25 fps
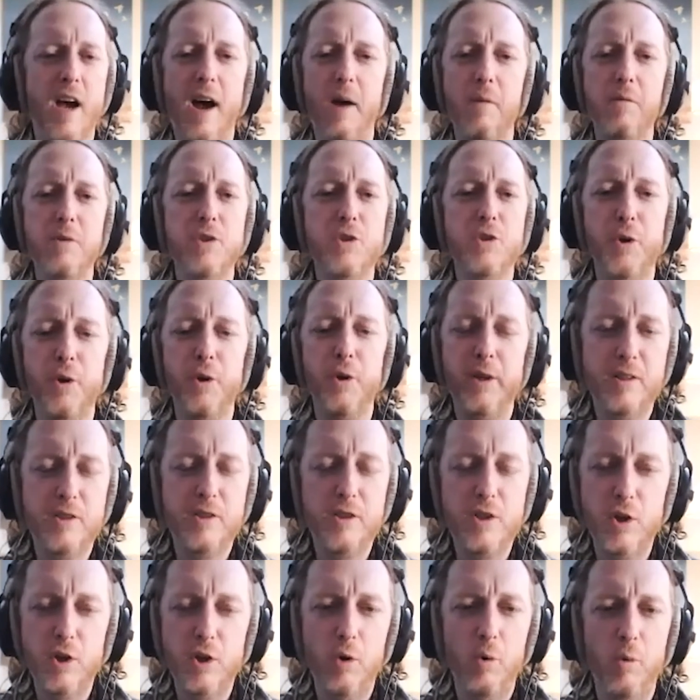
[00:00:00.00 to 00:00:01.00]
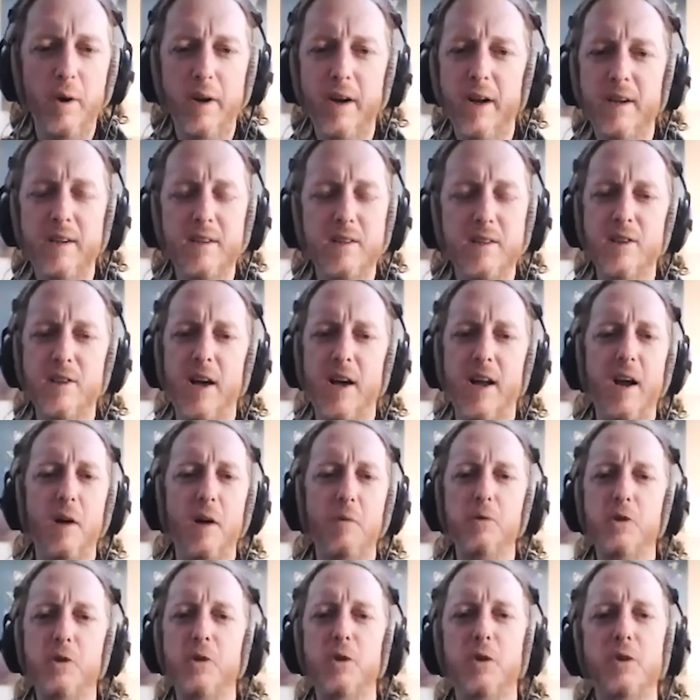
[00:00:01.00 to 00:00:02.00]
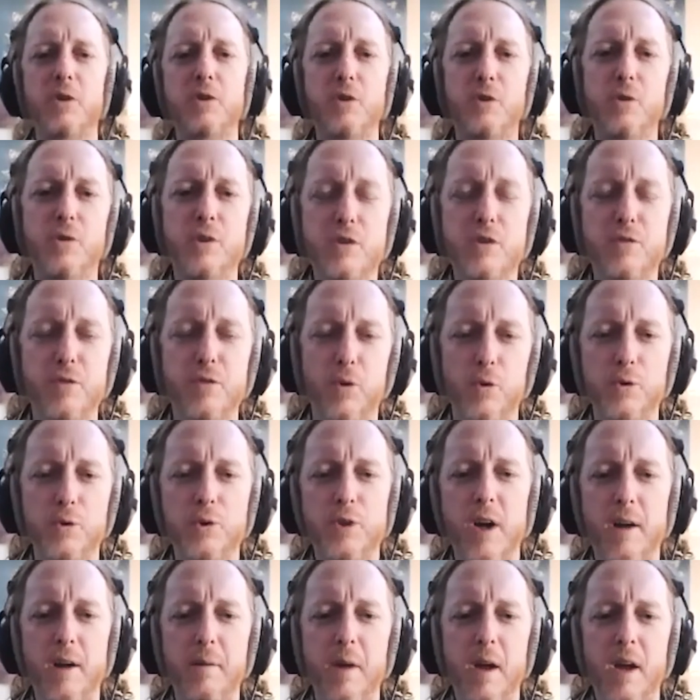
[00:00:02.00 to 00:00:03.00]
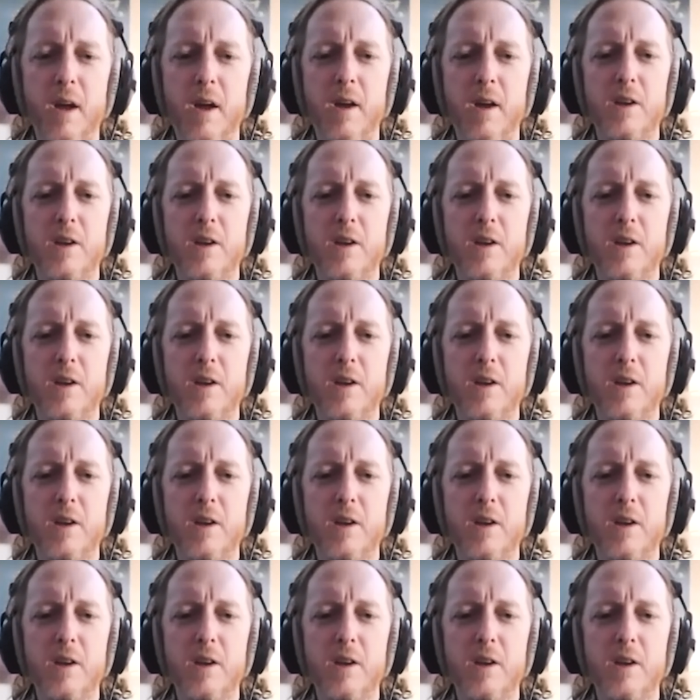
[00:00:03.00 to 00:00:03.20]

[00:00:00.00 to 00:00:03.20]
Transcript: I was 32 when I decided I was going to do this full time.